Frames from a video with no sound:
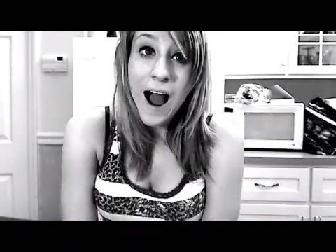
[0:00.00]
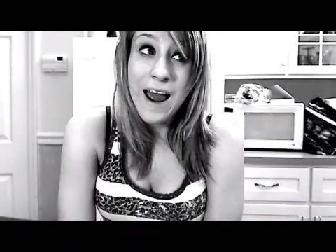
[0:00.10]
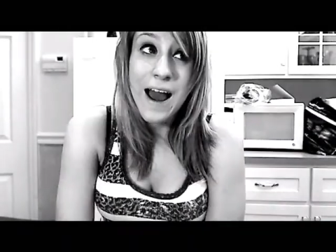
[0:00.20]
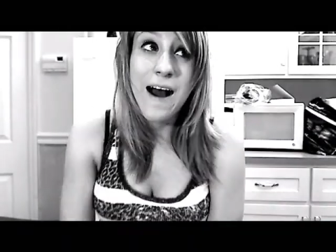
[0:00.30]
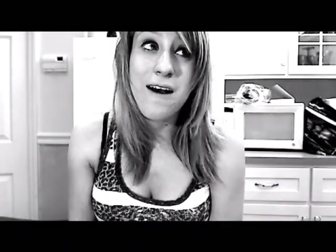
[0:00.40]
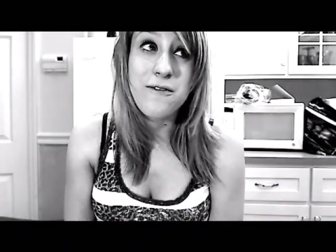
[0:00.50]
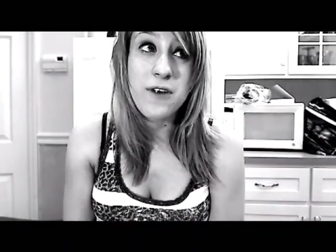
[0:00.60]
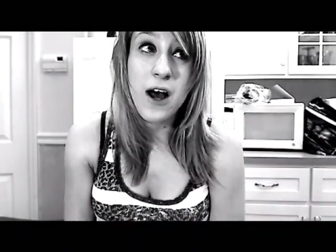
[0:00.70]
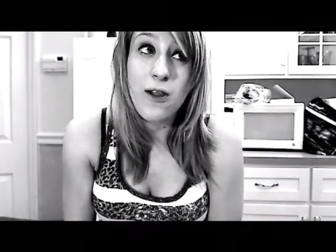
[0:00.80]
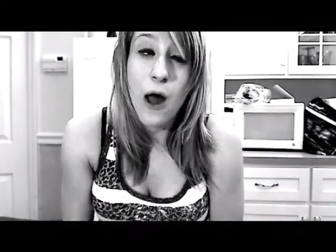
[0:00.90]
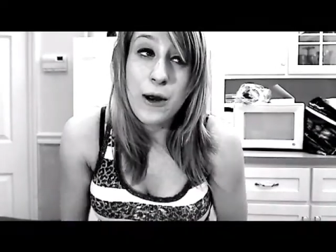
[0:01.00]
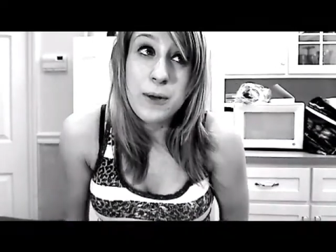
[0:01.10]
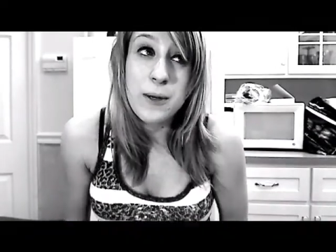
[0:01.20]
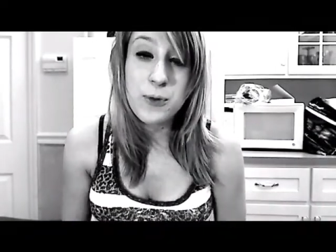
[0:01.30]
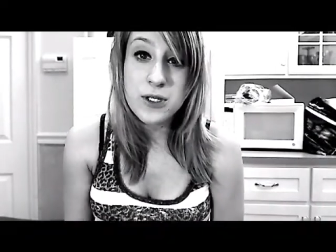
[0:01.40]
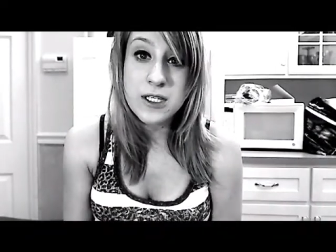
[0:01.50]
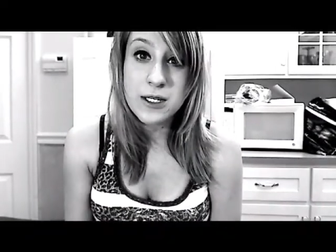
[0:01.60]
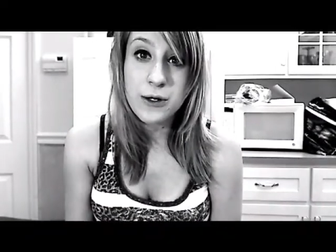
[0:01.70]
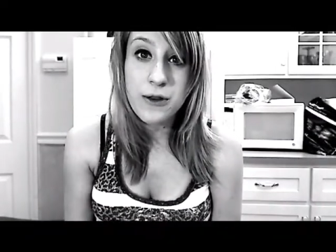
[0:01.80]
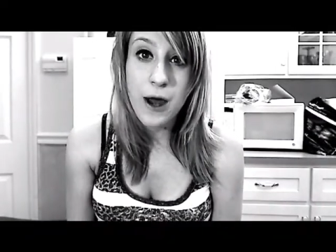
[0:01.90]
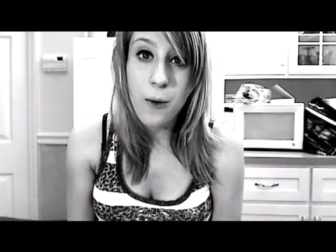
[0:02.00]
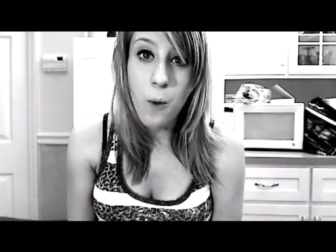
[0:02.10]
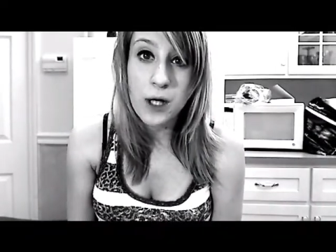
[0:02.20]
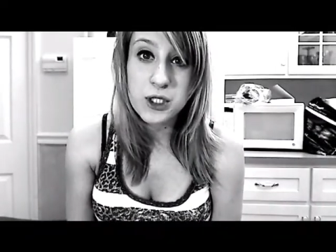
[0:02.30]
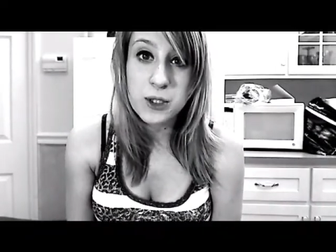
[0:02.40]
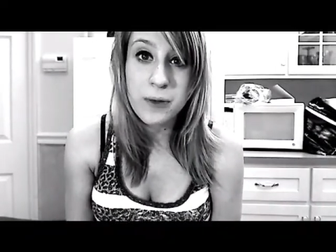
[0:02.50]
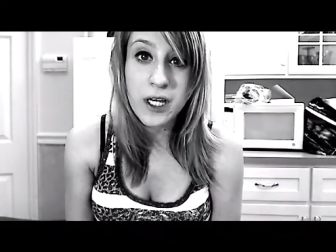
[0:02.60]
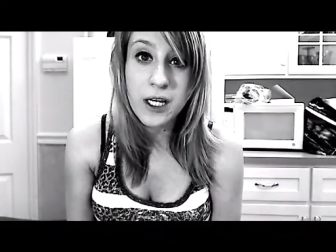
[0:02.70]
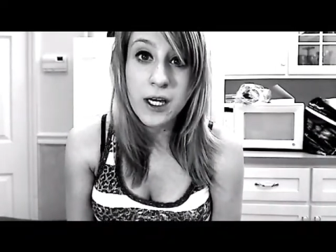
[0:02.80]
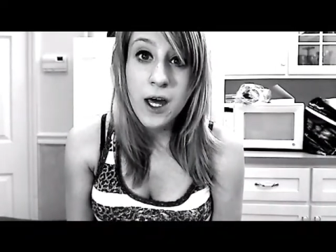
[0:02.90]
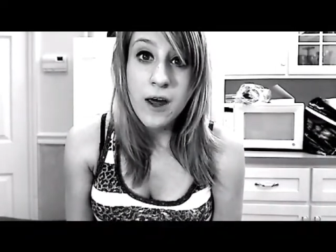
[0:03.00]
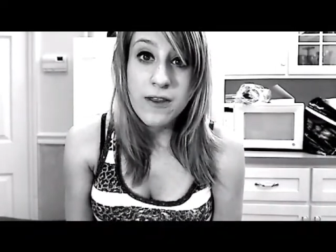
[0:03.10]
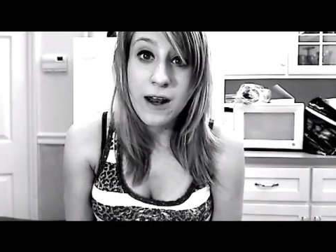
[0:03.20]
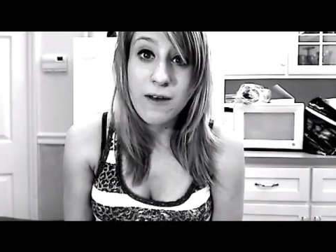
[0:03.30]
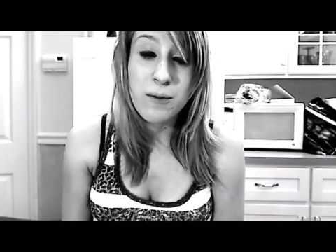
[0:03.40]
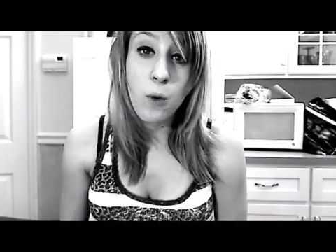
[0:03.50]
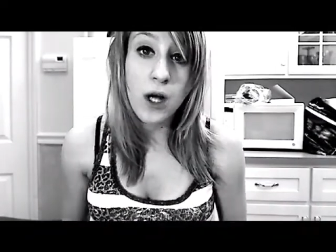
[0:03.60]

I have a lot of people still that watch me that have been